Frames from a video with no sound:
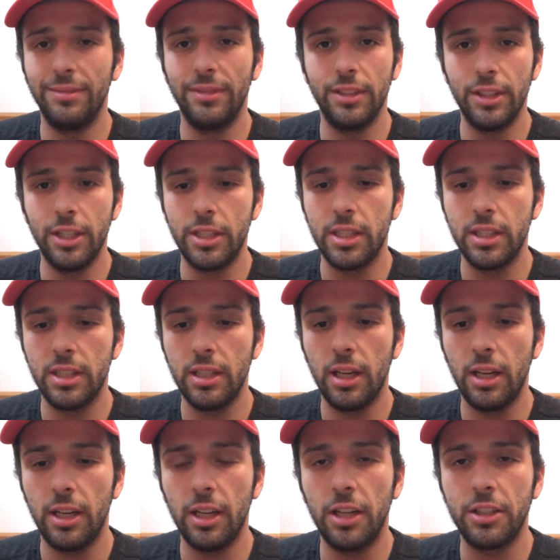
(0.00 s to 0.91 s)
this is
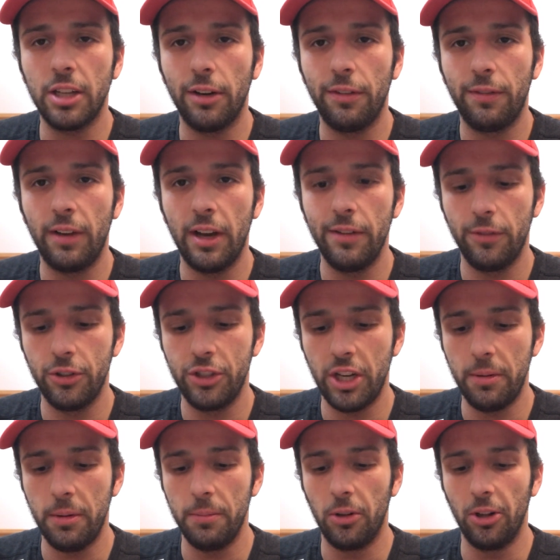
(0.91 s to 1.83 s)
a tough fight for
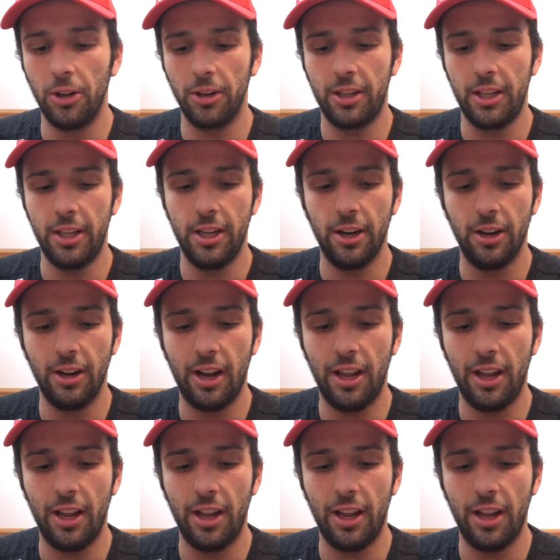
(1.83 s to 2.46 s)
Jamie Mullarkey here.